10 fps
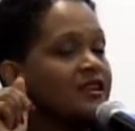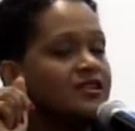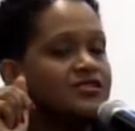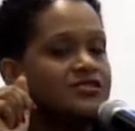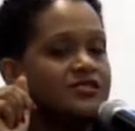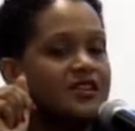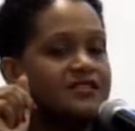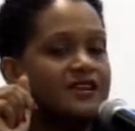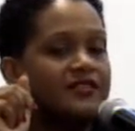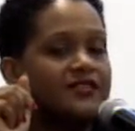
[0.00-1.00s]
Students
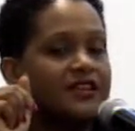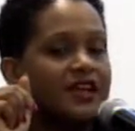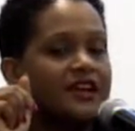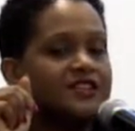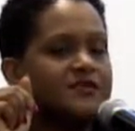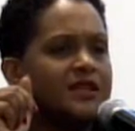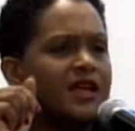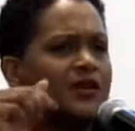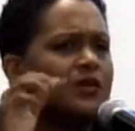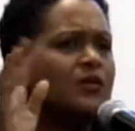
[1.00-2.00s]
often ask me,
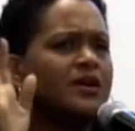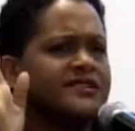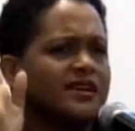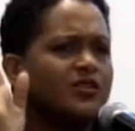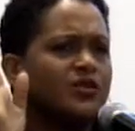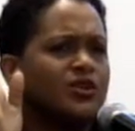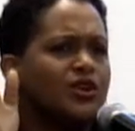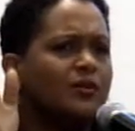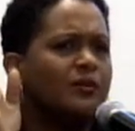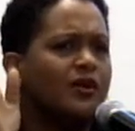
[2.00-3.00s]
like, well, what's a good
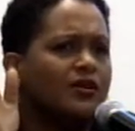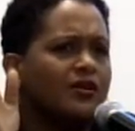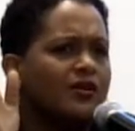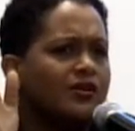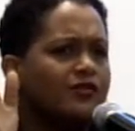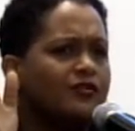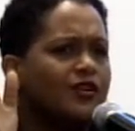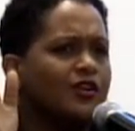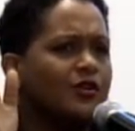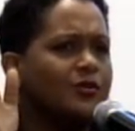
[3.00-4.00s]
number
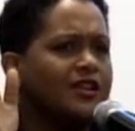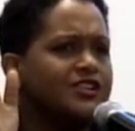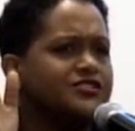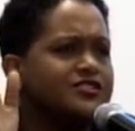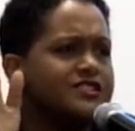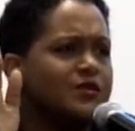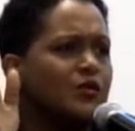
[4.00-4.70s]
for plagiarism?